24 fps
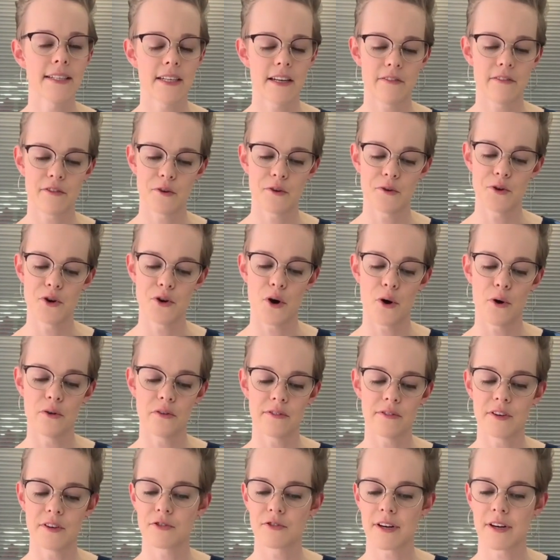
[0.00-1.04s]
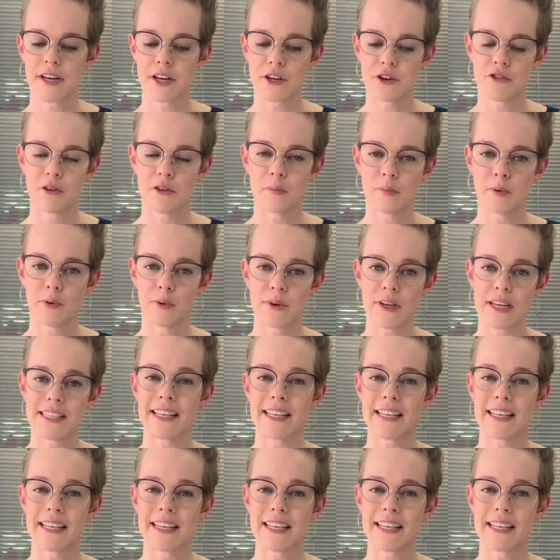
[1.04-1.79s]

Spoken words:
If you're known for treating your employees